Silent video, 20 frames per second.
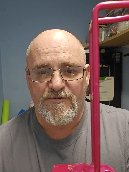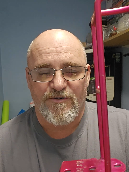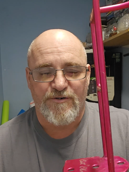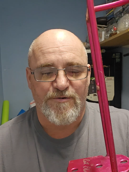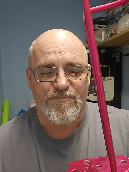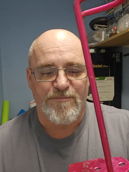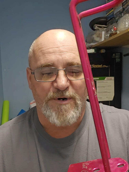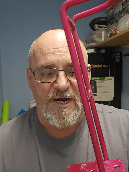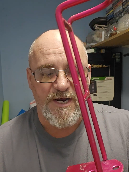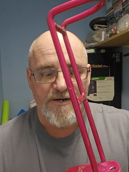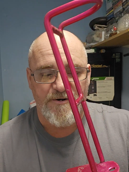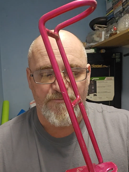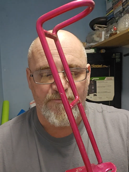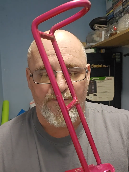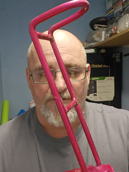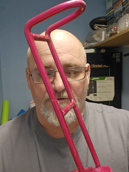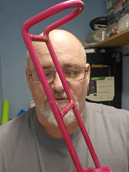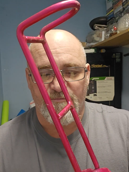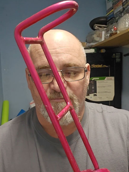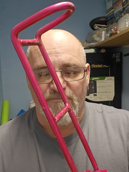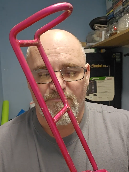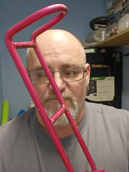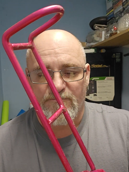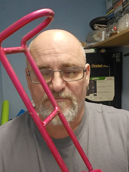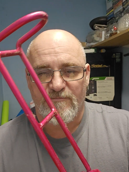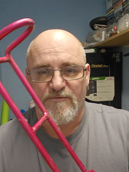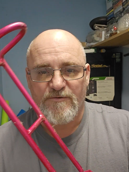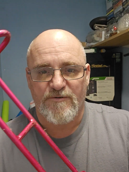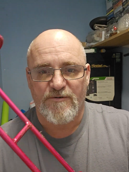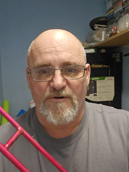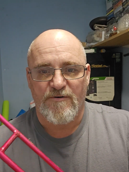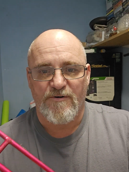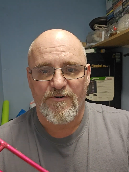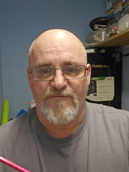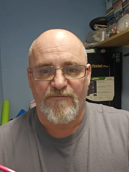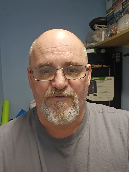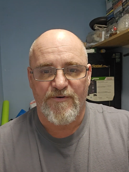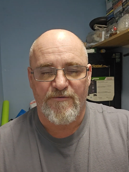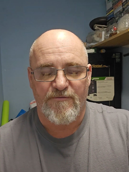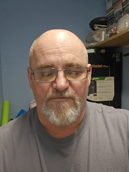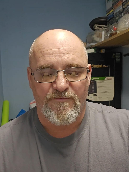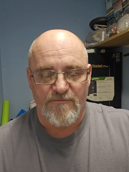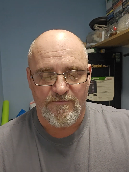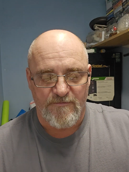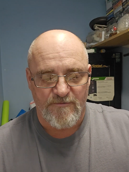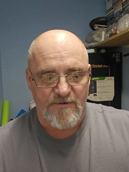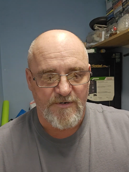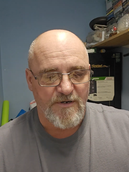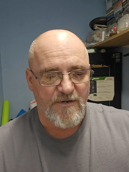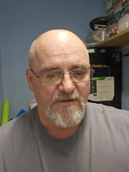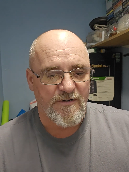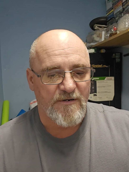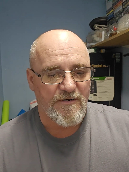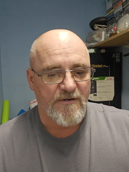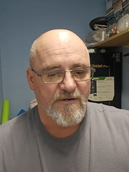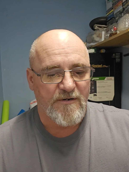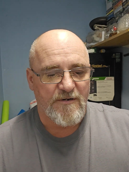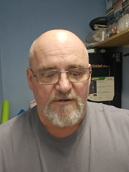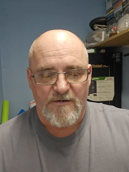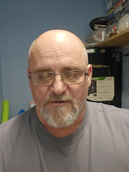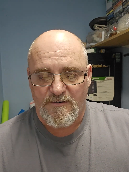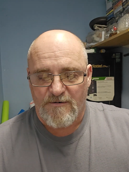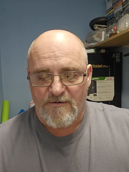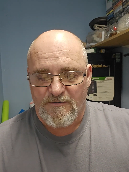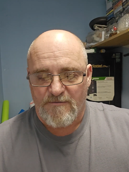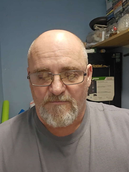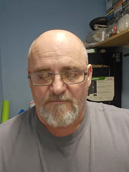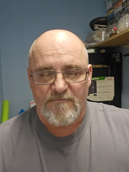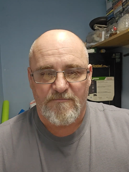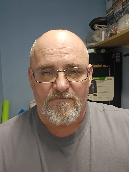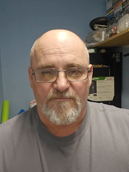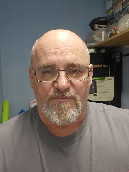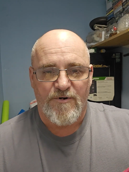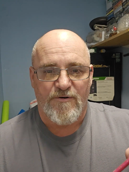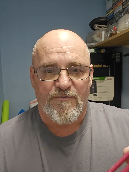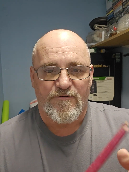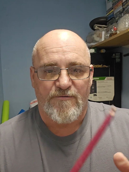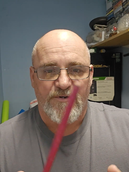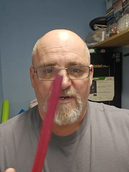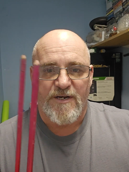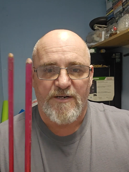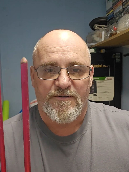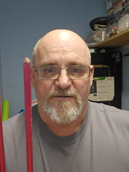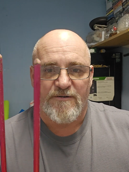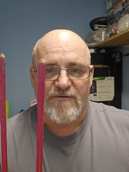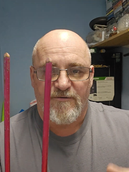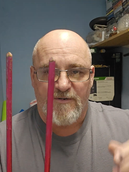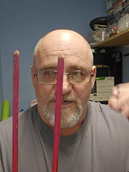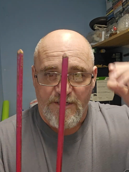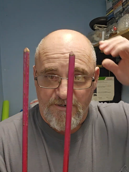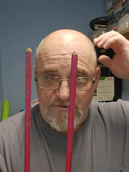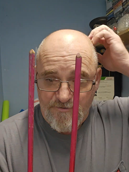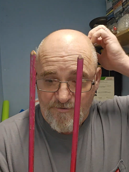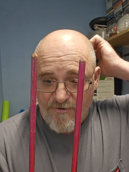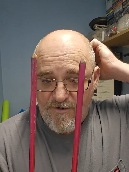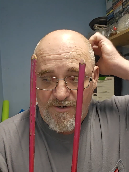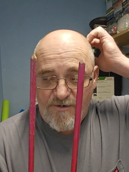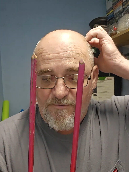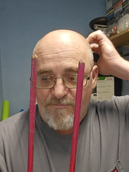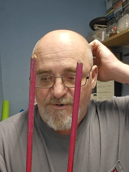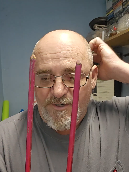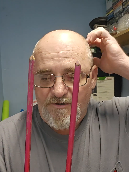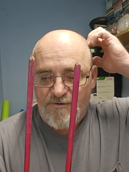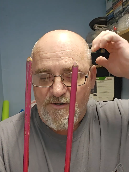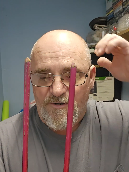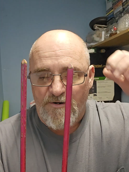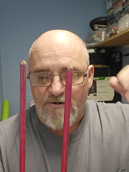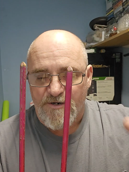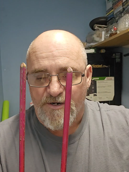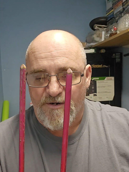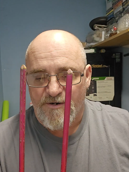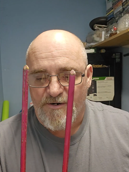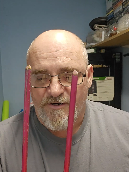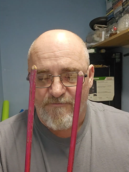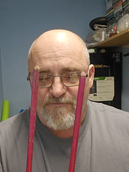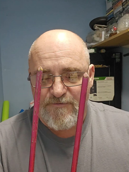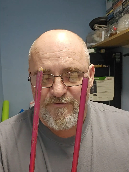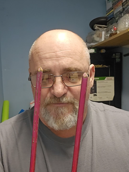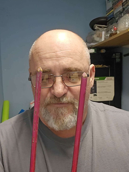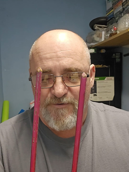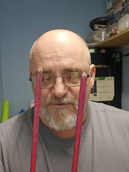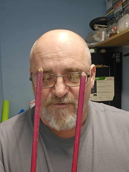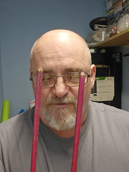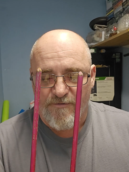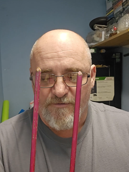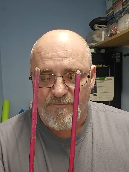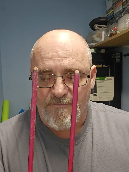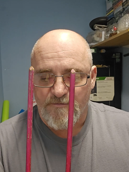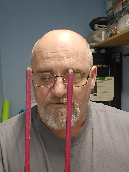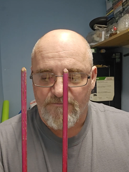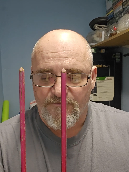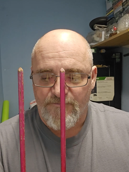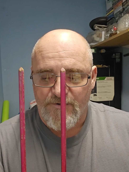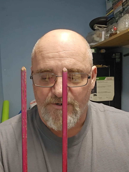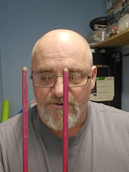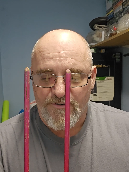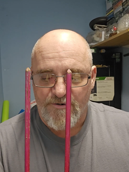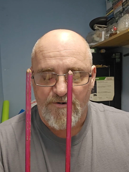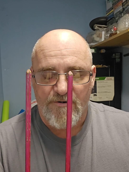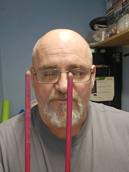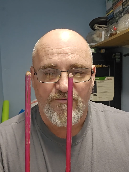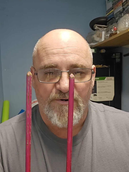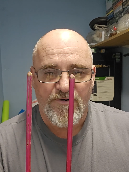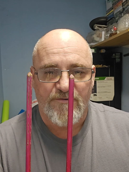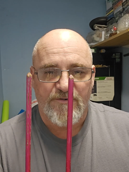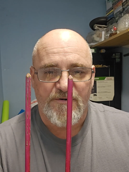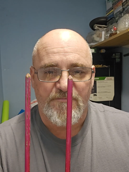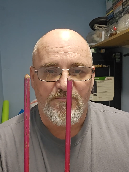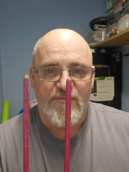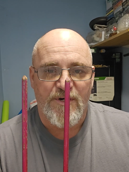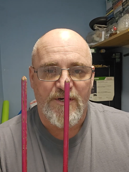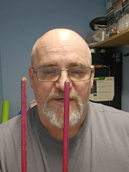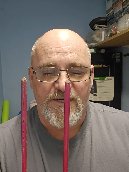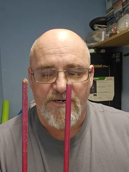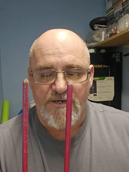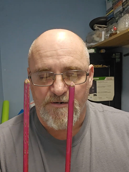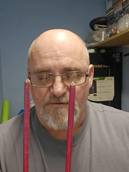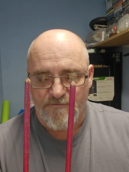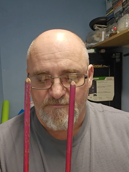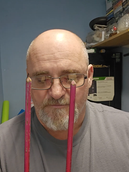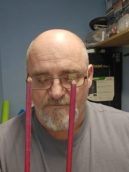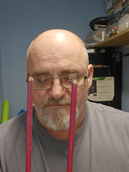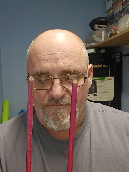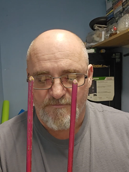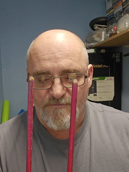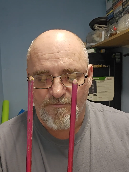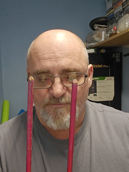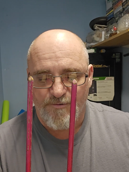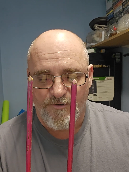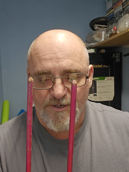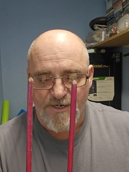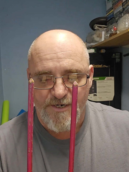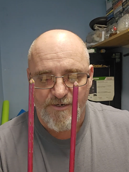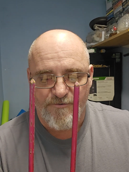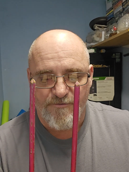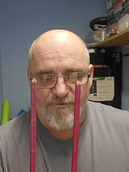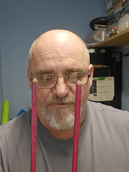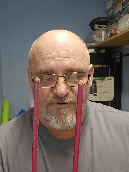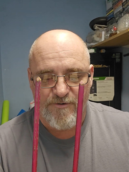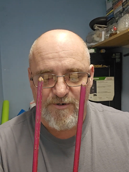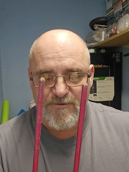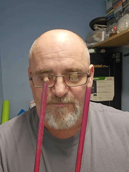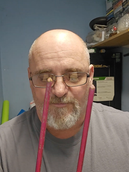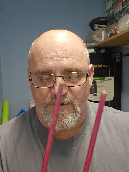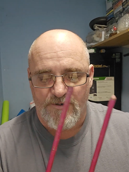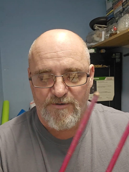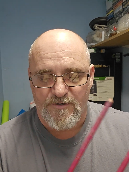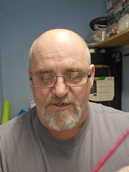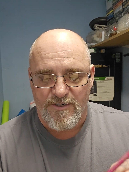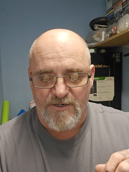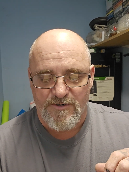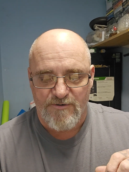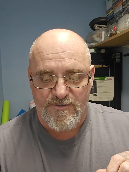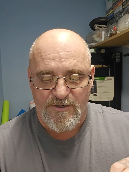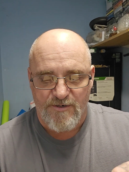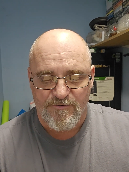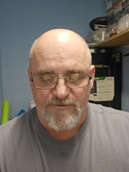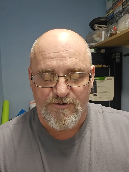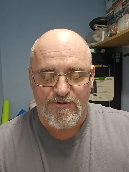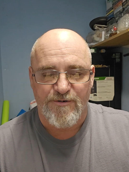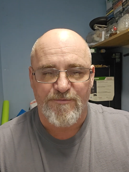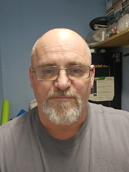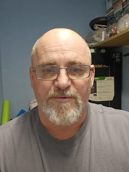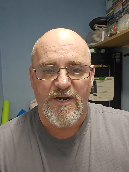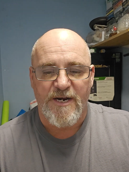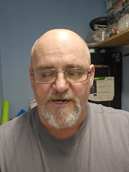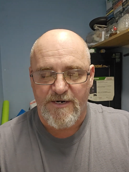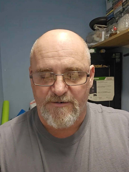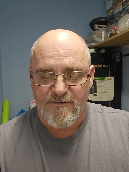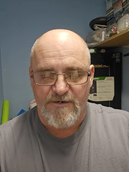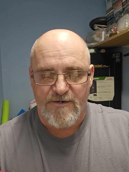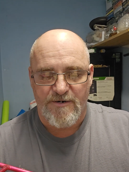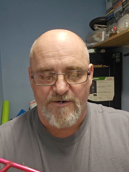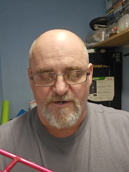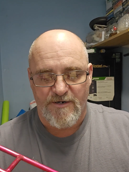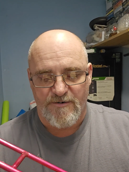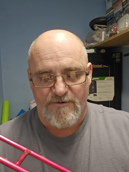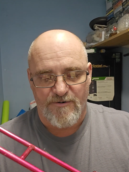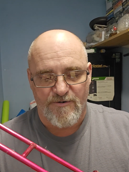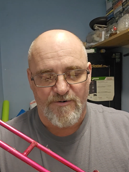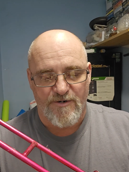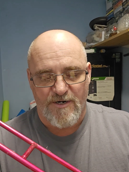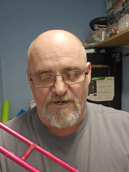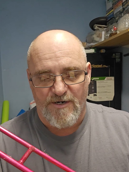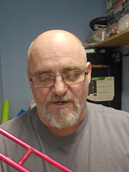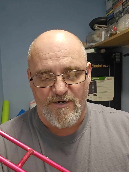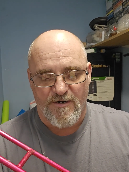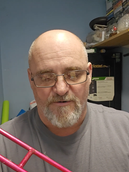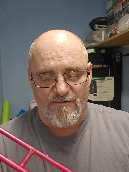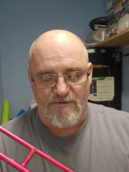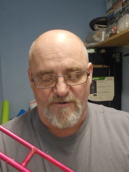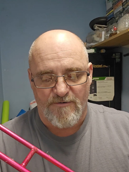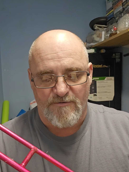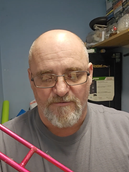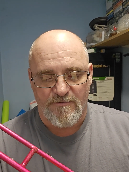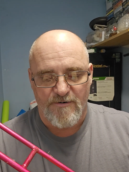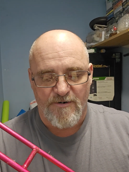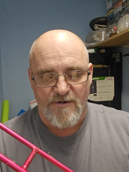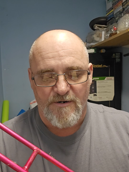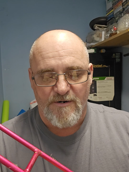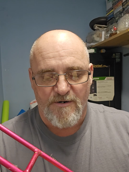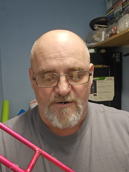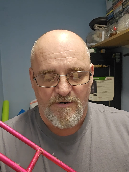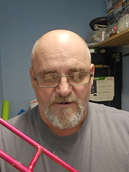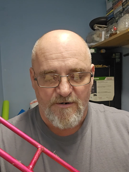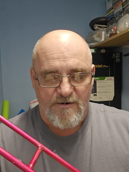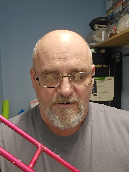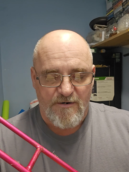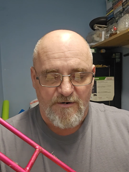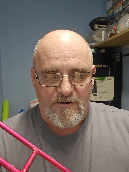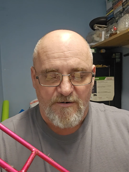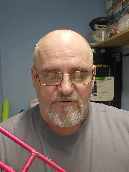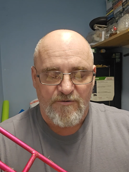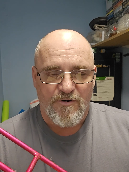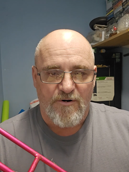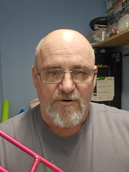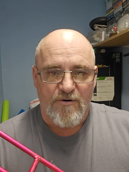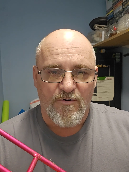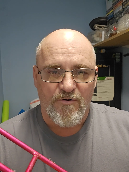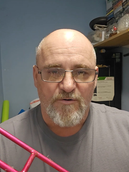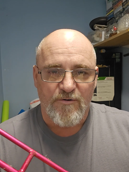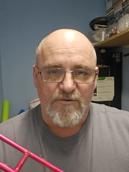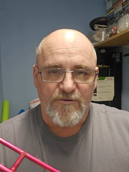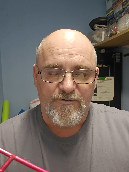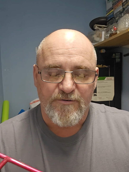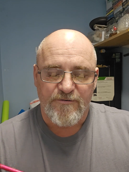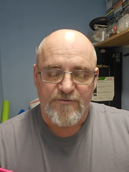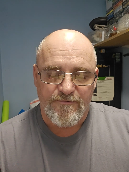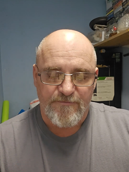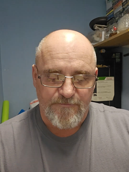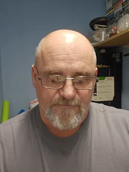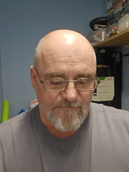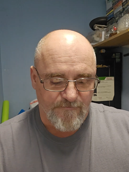a spike with them. So if you don't think that these are going to be long enough, if you're fishing a really muddy place or something, then he sends a spike that you can stick in the holes, and